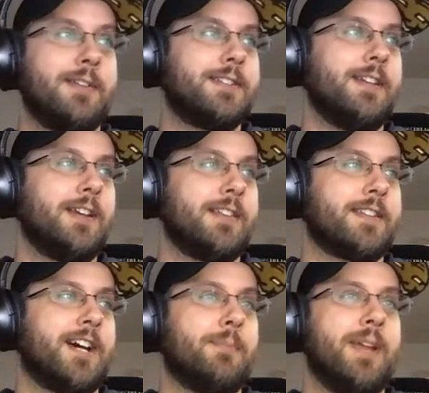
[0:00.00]
see at the
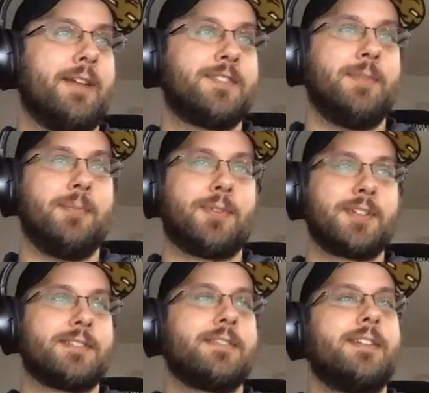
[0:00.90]
top we have some
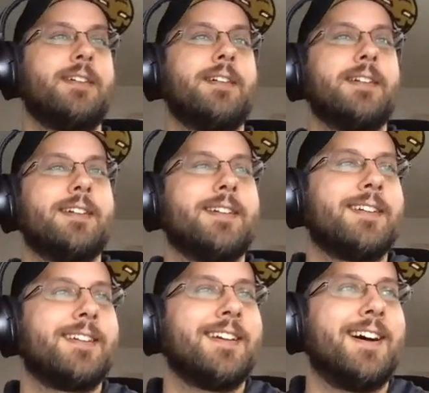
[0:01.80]
imports.
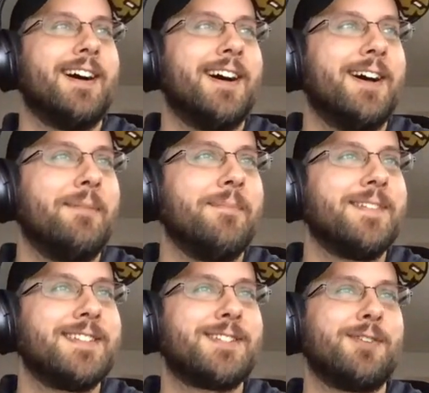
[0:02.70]

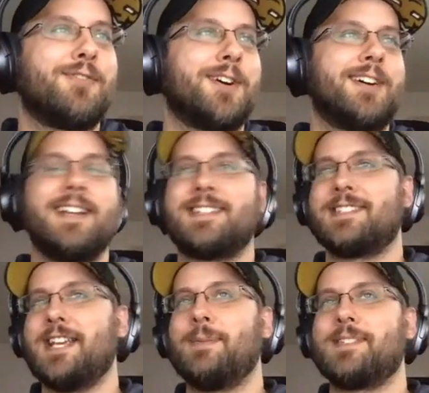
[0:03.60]
So far, it's the
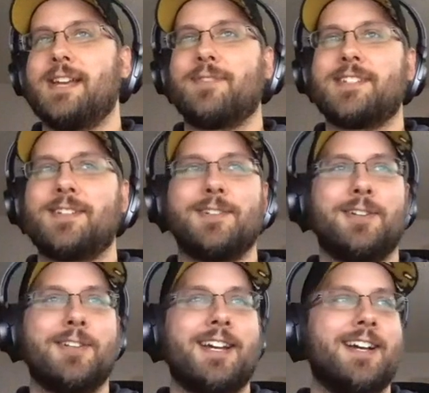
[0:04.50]
same as every
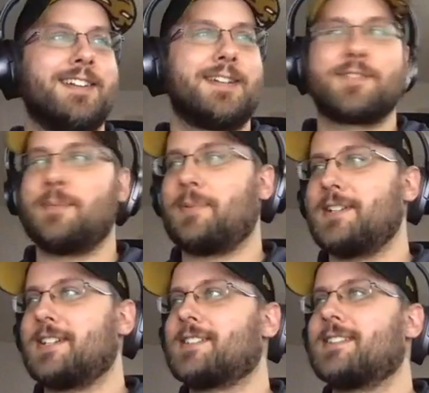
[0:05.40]
single JavaScript
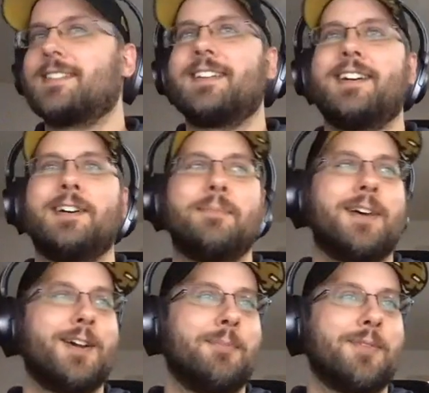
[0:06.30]
project. I
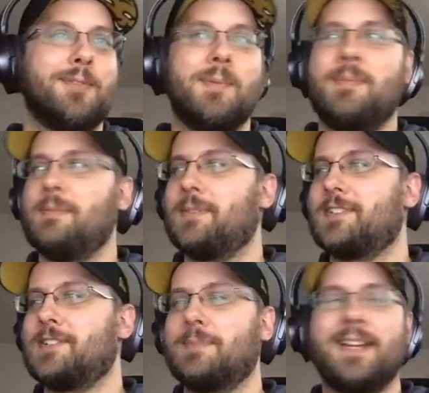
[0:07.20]
hope the review people are
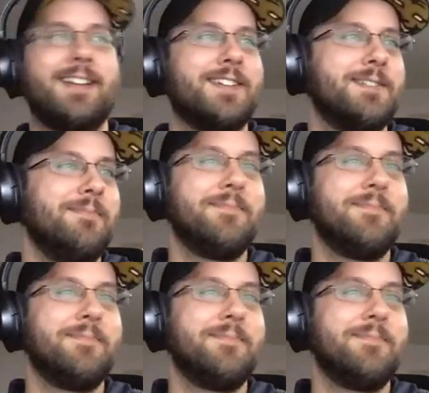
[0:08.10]
still paying attention.